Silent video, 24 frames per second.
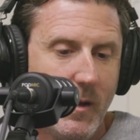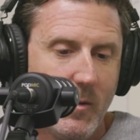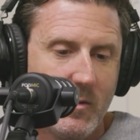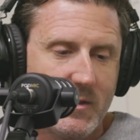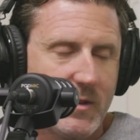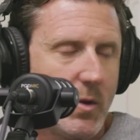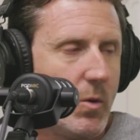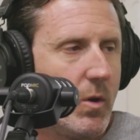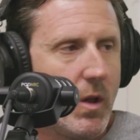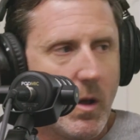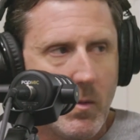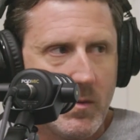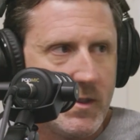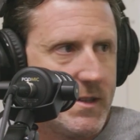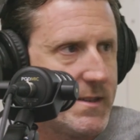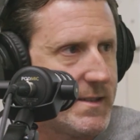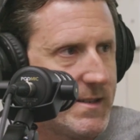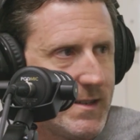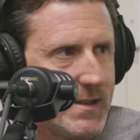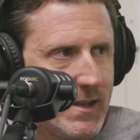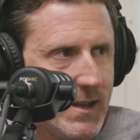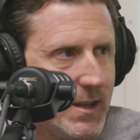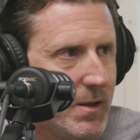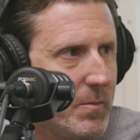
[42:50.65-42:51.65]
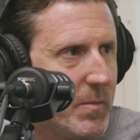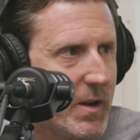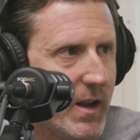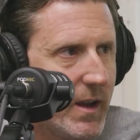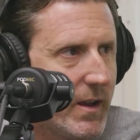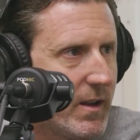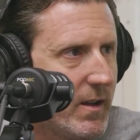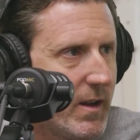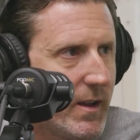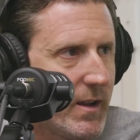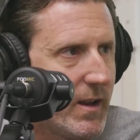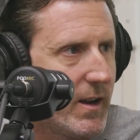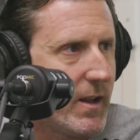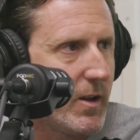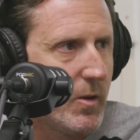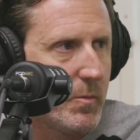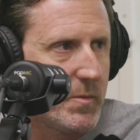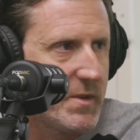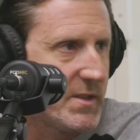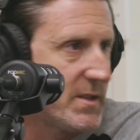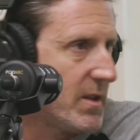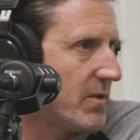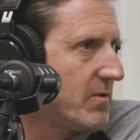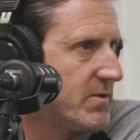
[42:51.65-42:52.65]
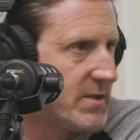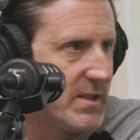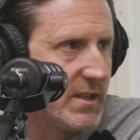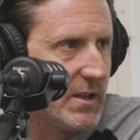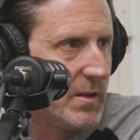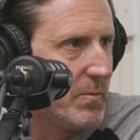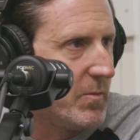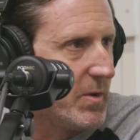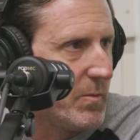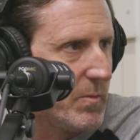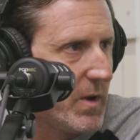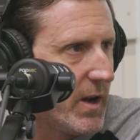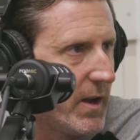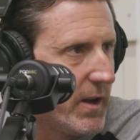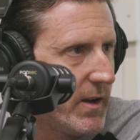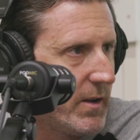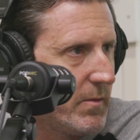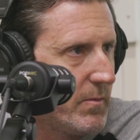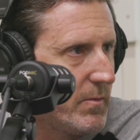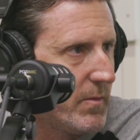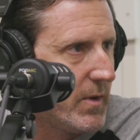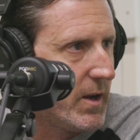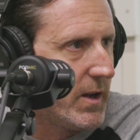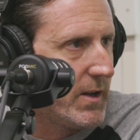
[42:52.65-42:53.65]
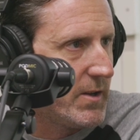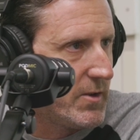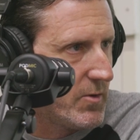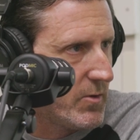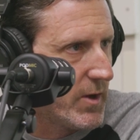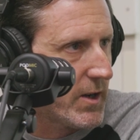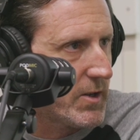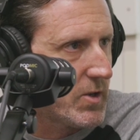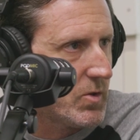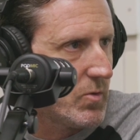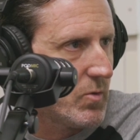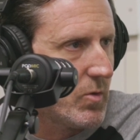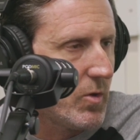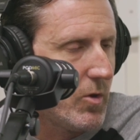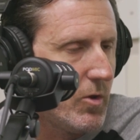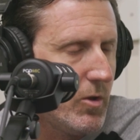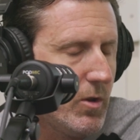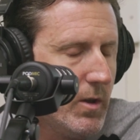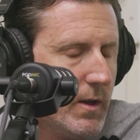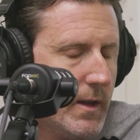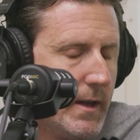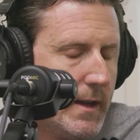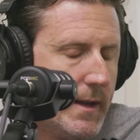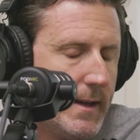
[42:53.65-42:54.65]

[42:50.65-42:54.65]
what's going on with this team, and I got to help this other team in my director role,